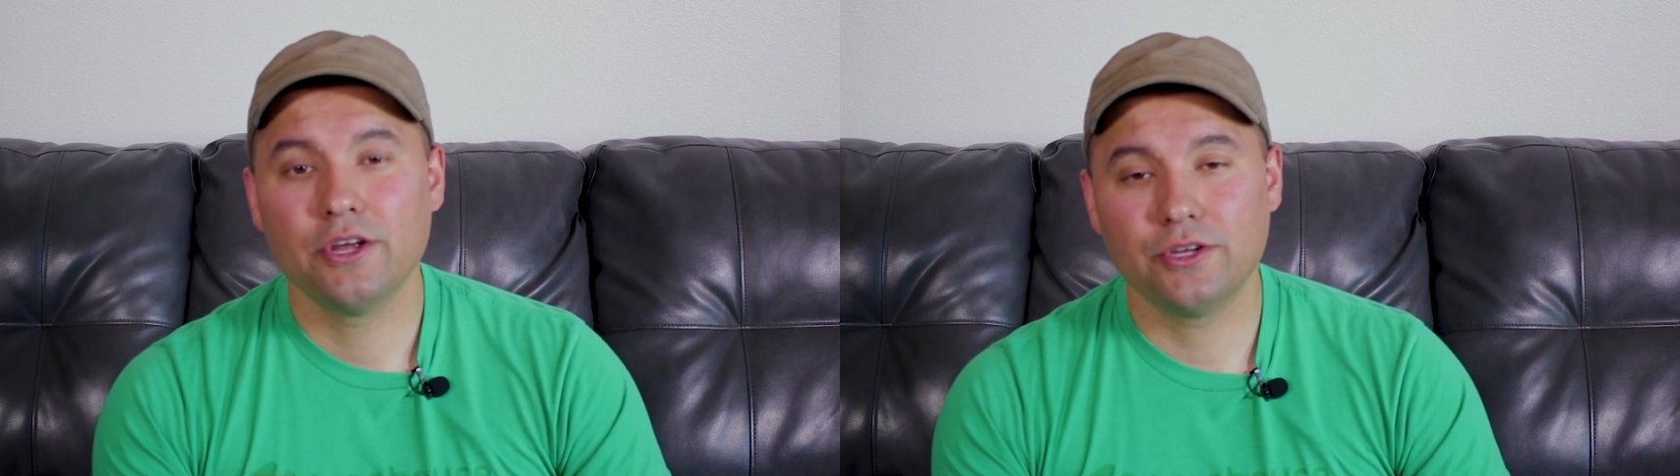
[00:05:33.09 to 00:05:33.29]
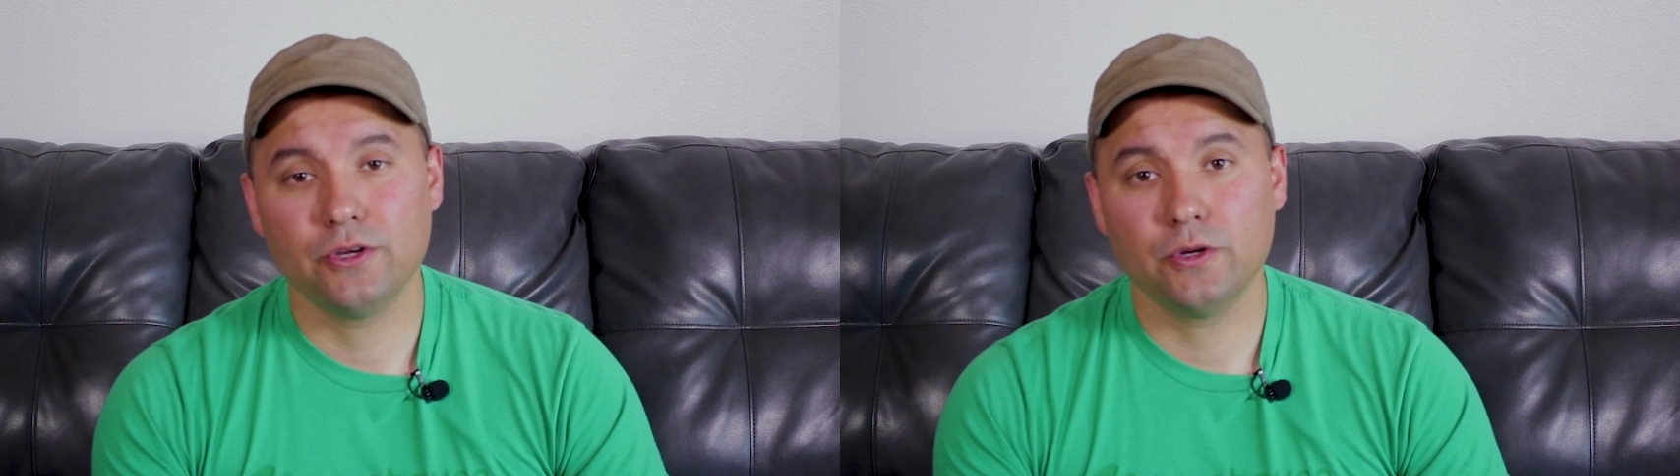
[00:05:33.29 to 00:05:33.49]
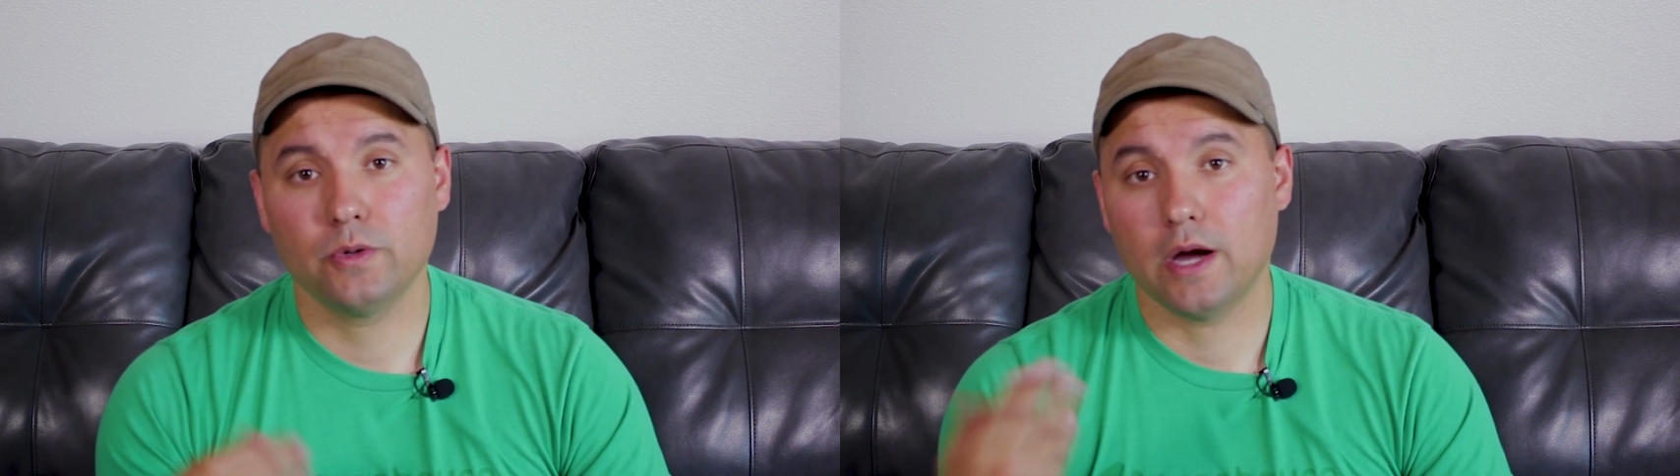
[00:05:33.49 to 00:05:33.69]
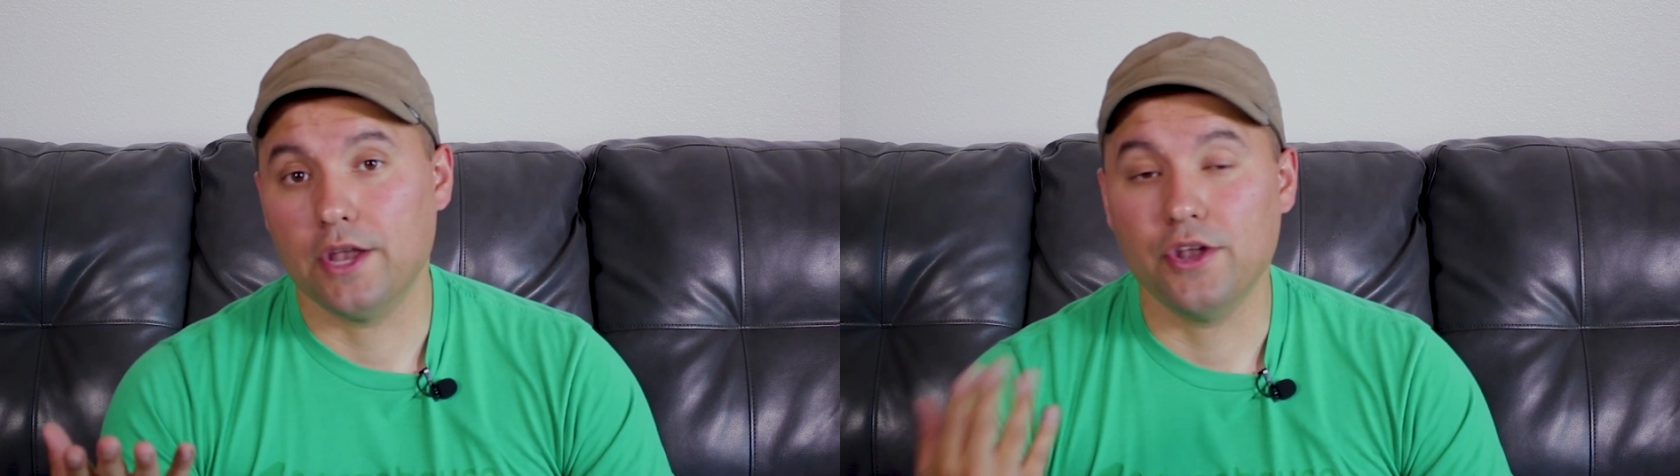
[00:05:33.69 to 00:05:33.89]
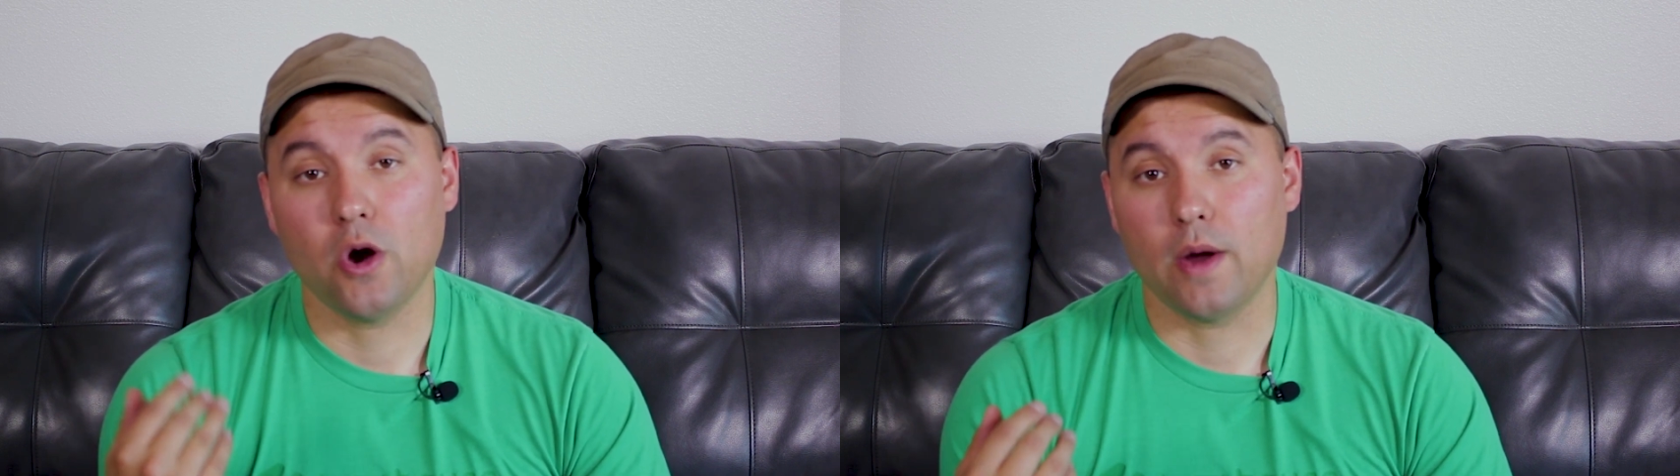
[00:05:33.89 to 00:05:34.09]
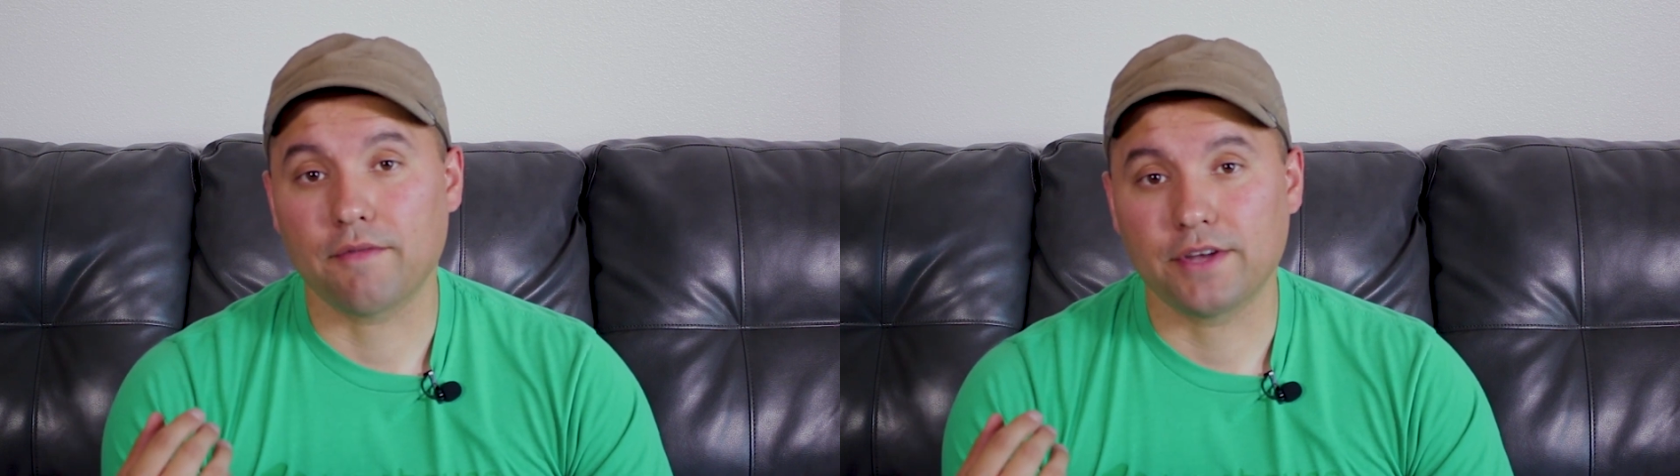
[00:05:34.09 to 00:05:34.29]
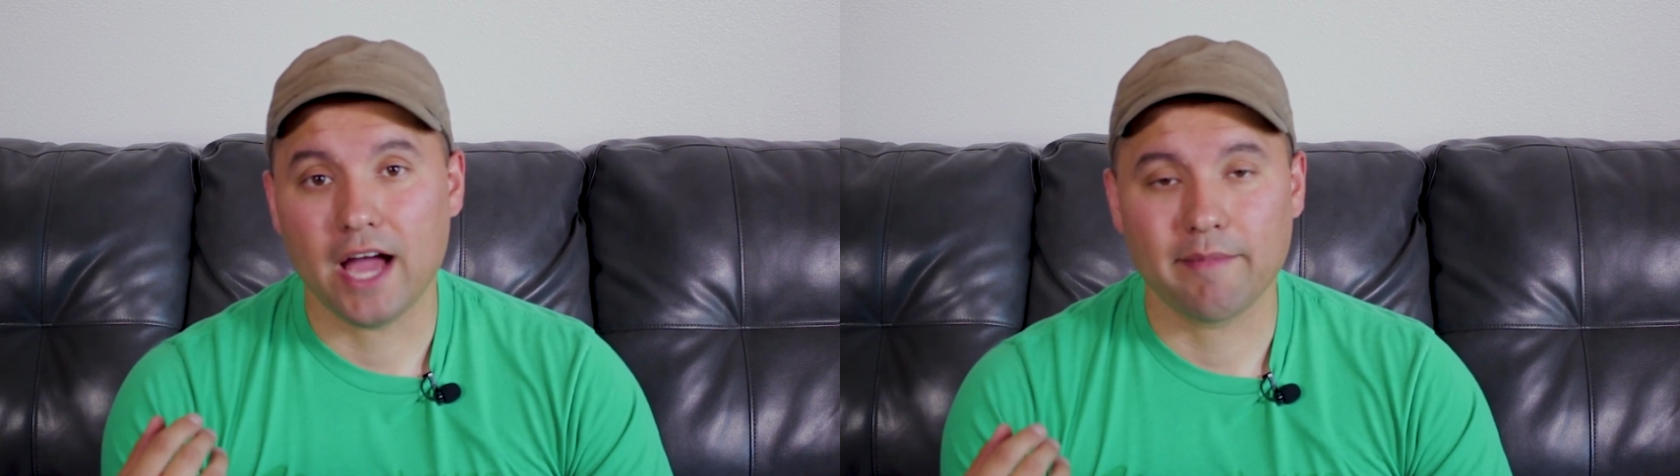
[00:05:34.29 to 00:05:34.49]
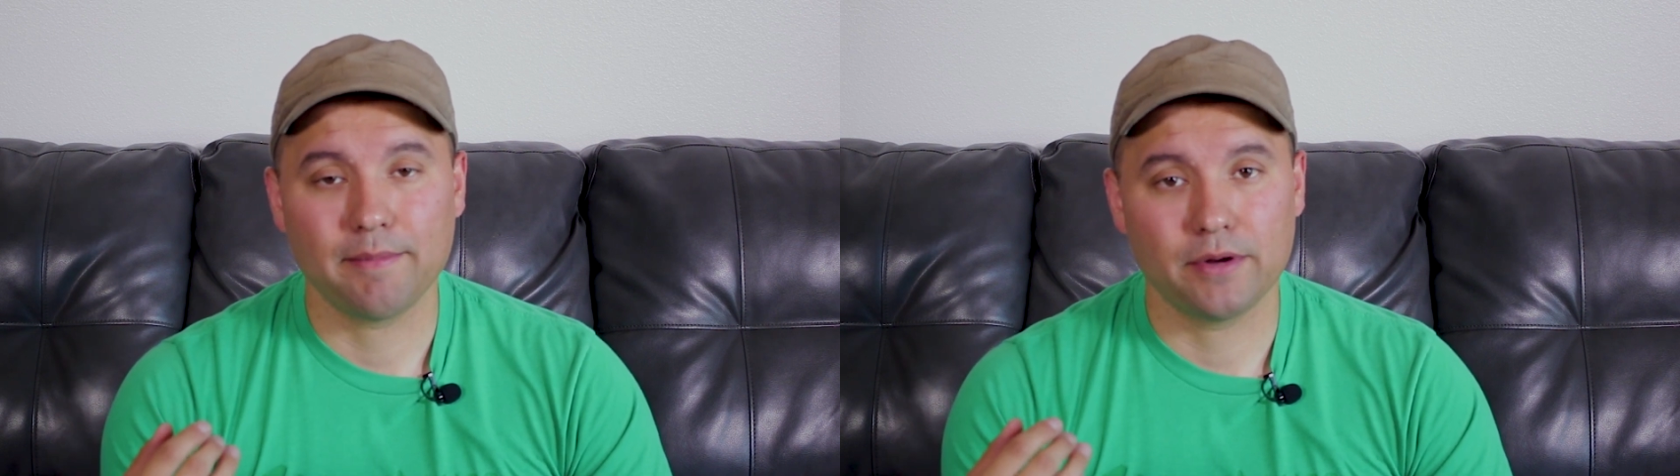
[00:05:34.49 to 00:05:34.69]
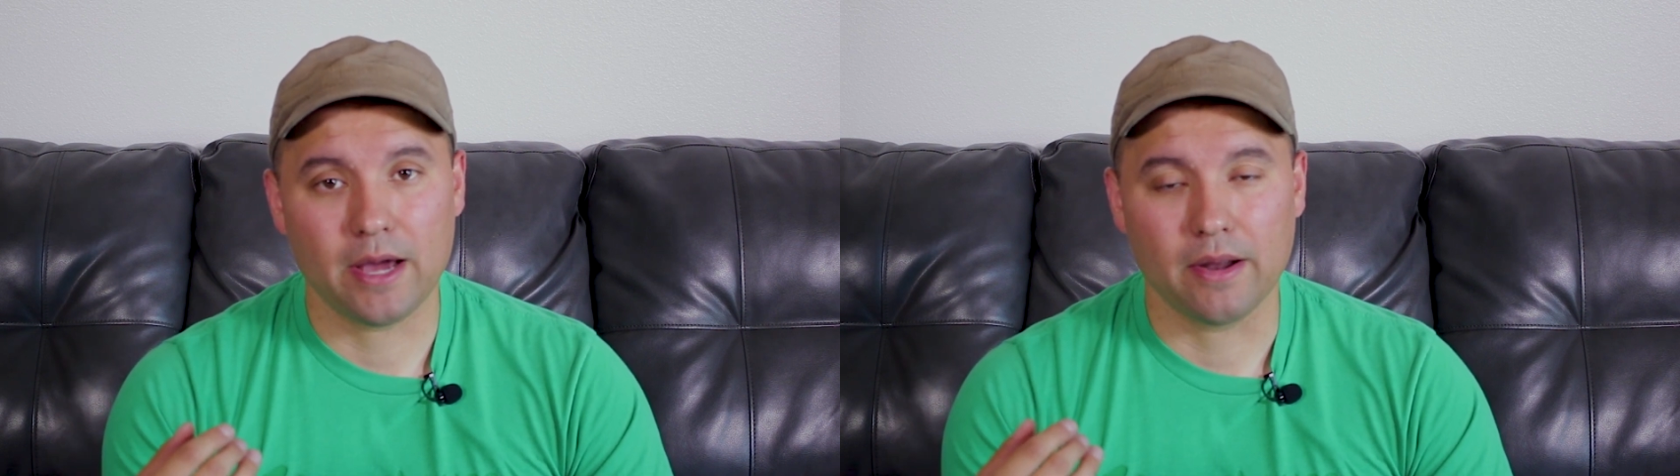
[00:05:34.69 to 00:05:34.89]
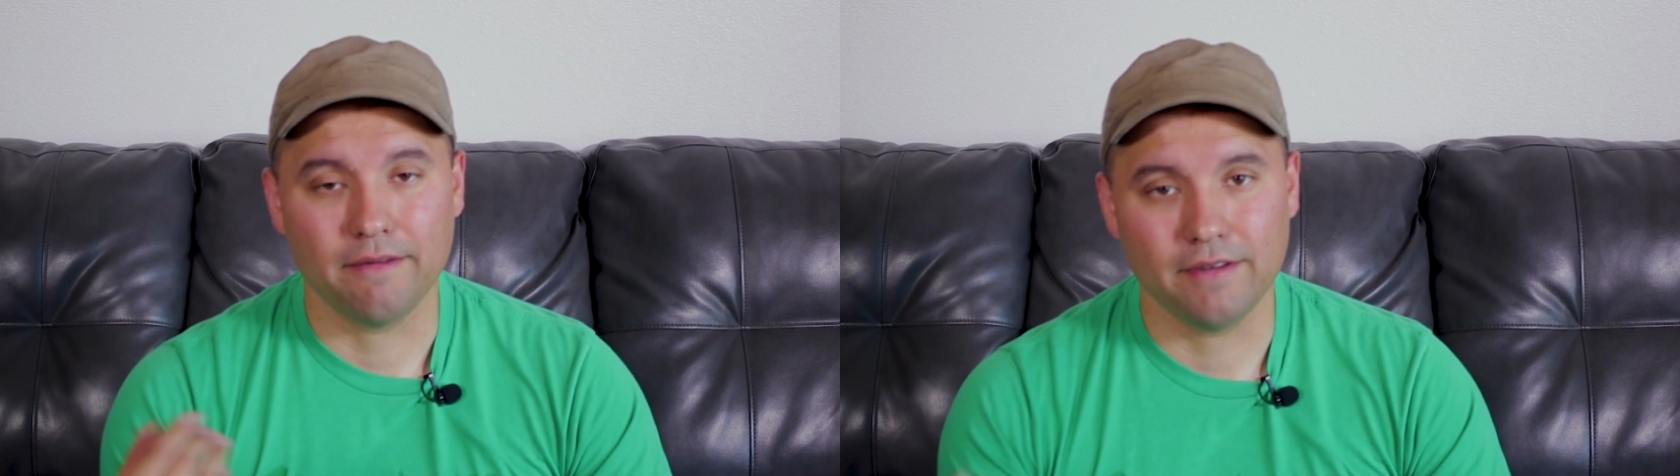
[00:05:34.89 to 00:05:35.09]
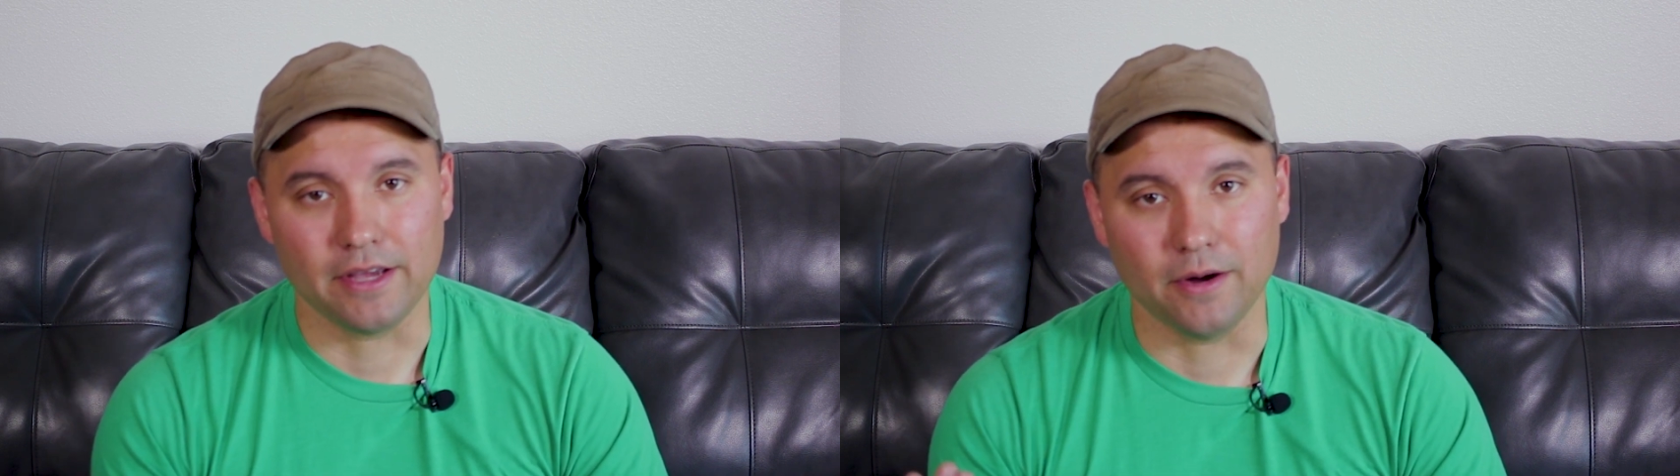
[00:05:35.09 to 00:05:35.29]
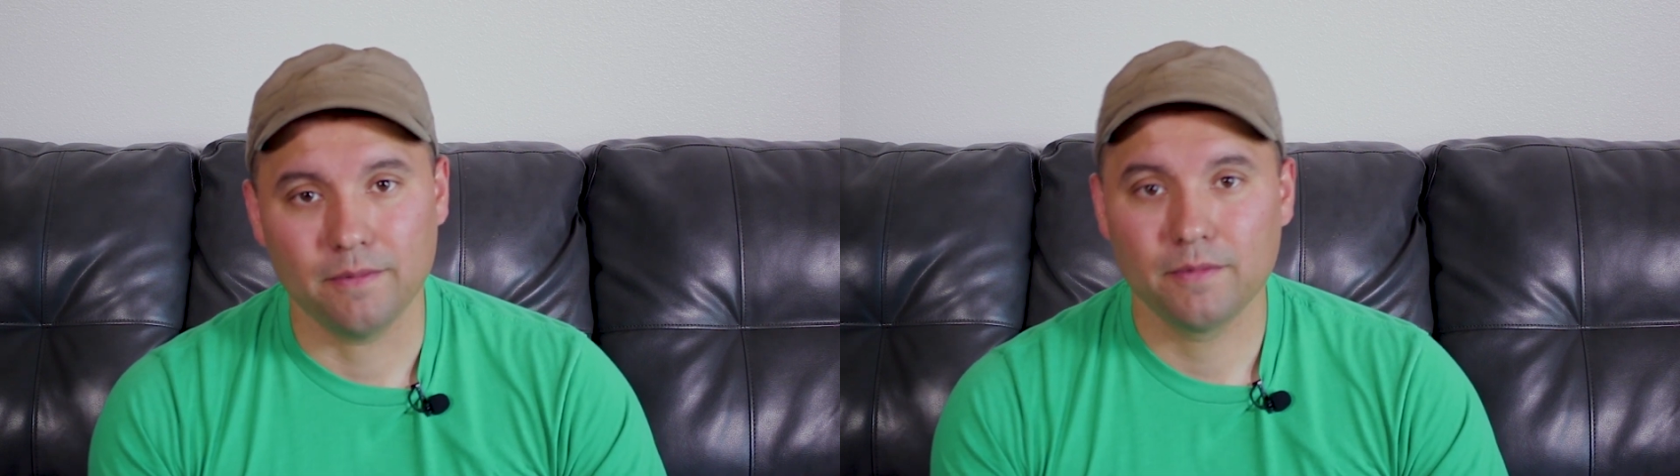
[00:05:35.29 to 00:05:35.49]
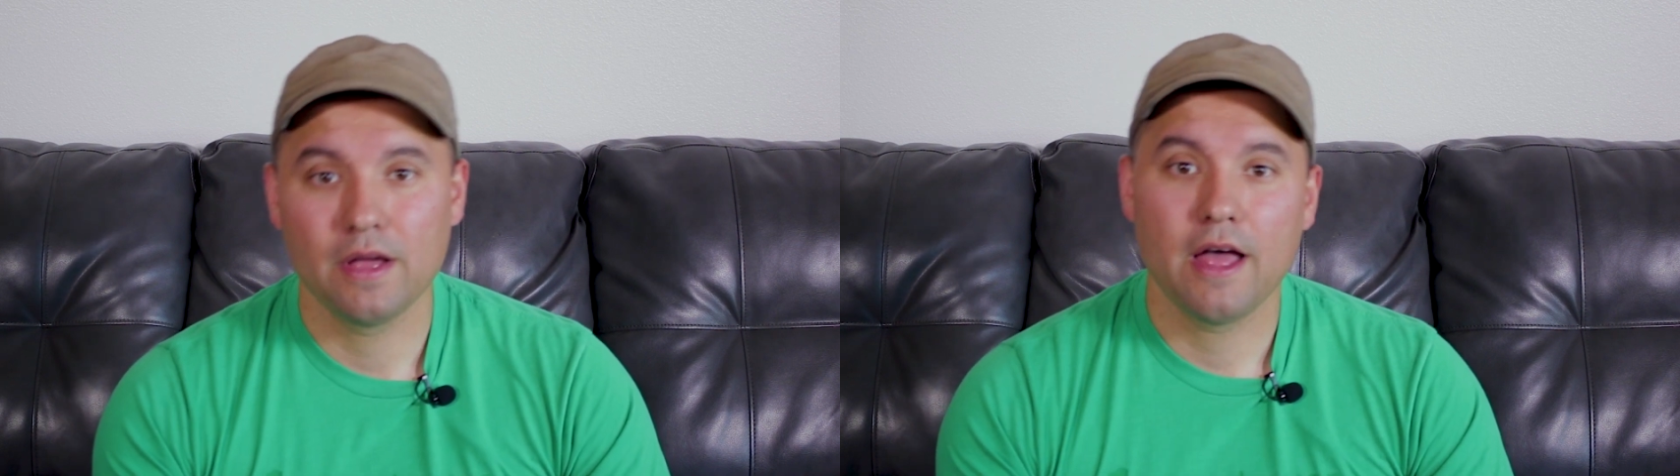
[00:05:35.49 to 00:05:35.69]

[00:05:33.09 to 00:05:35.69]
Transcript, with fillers: to uh, know every time I put out a video.